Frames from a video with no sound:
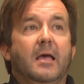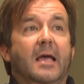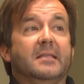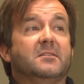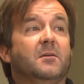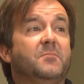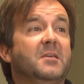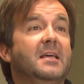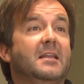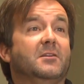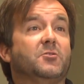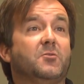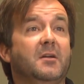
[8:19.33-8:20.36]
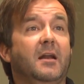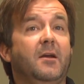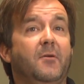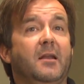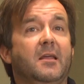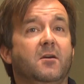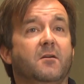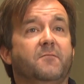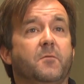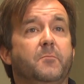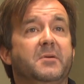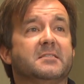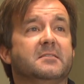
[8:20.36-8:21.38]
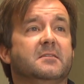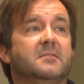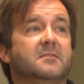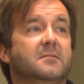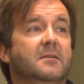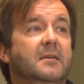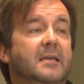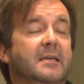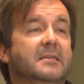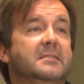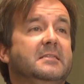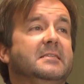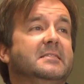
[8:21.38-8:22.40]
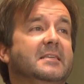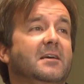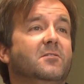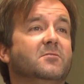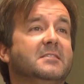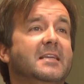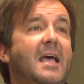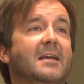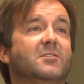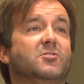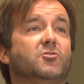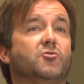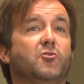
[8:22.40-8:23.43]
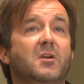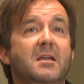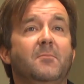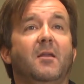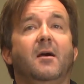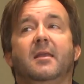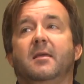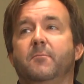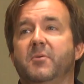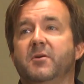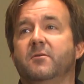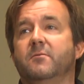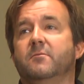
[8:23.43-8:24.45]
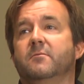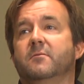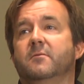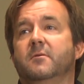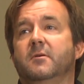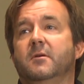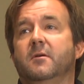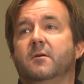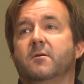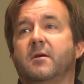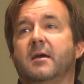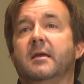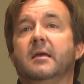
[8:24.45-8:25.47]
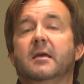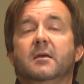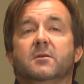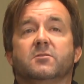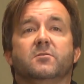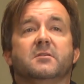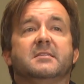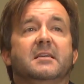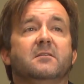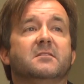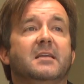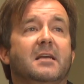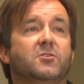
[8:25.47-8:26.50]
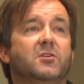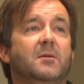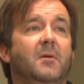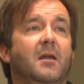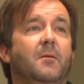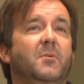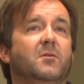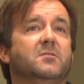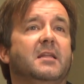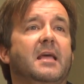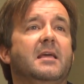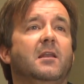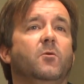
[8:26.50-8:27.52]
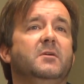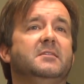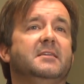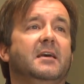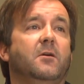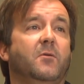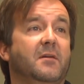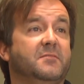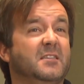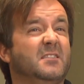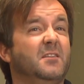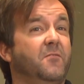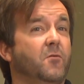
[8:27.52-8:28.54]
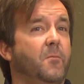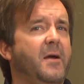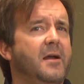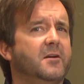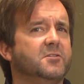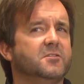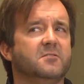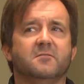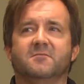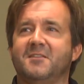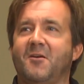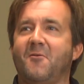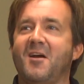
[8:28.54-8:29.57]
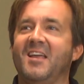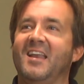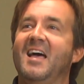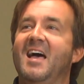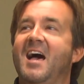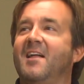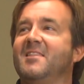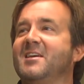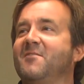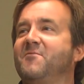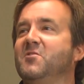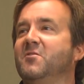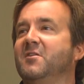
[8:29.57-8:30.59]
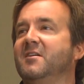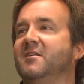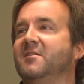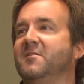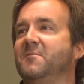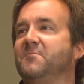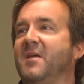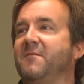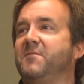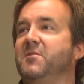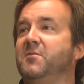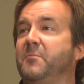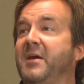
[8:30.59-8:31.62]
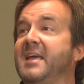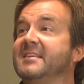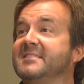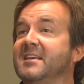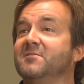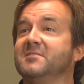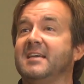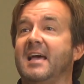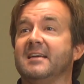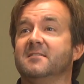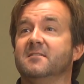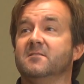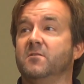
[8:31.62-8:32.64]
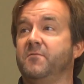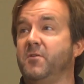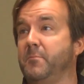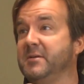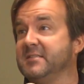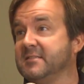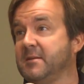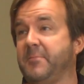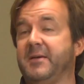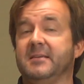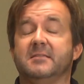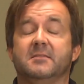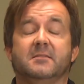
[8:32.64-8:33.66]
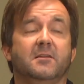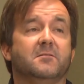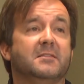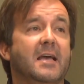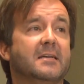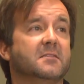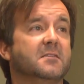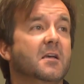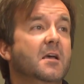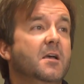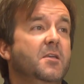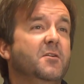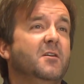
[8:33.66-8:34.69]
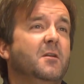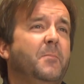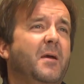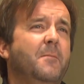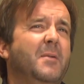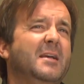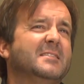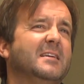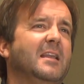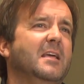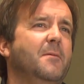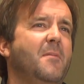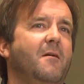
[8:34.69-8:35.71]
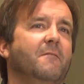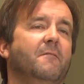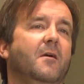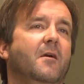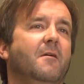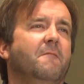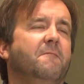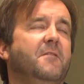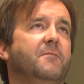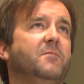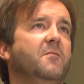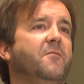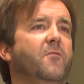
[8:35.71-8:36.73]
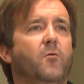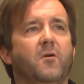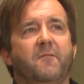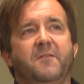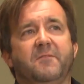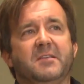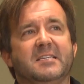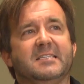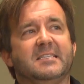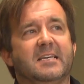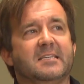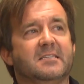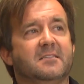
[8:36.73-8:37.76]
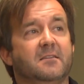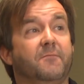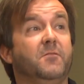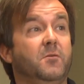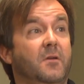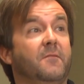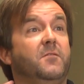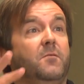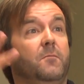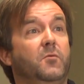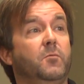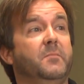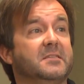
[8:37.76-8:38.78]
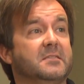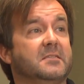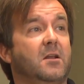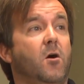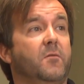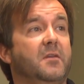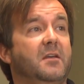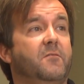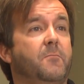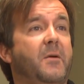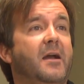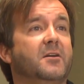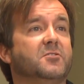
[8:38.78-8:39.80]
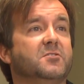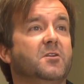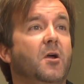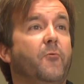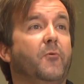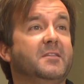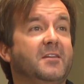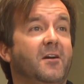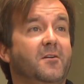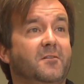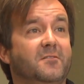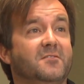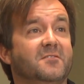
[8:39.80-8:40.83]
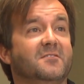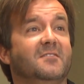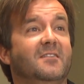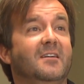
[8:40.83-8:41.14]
And something that is really, really good for business is the sales tax streamlining bill. Okay? So the sales tax streamlining bill, today in Louisiana we have 64 parishes, is that right? I think if you pay sales taxes, so if you're a business that pays sales taxes, you're going to pay basically about 54 to 56 if you do business in all the different parishes, returns.